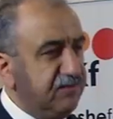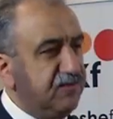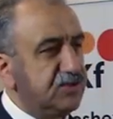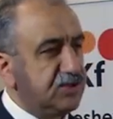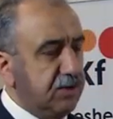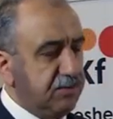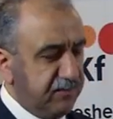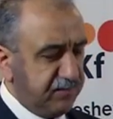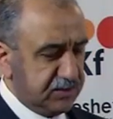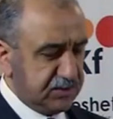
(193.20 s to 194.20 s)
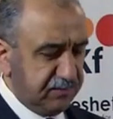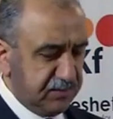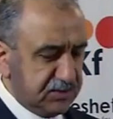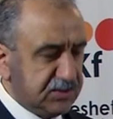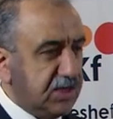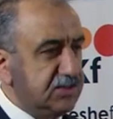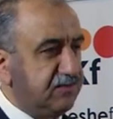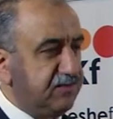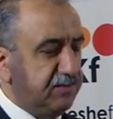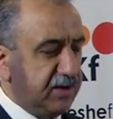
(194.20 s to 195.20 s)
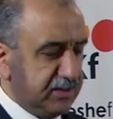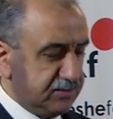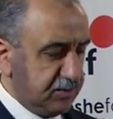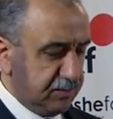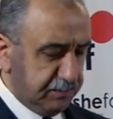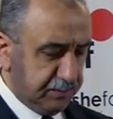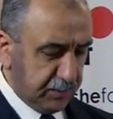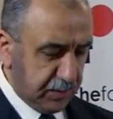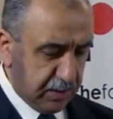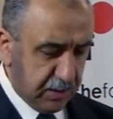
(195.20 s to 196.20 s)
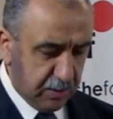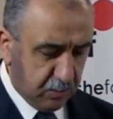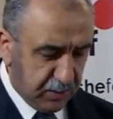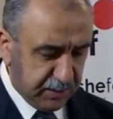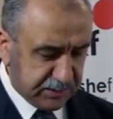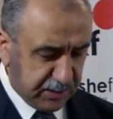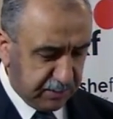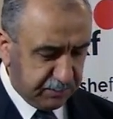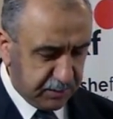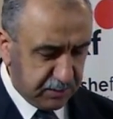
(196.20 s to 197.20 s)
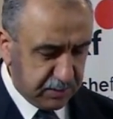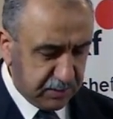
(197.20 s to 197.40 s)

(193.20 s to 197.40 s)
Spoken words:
different shape of it, different size of the plasma. What has happened,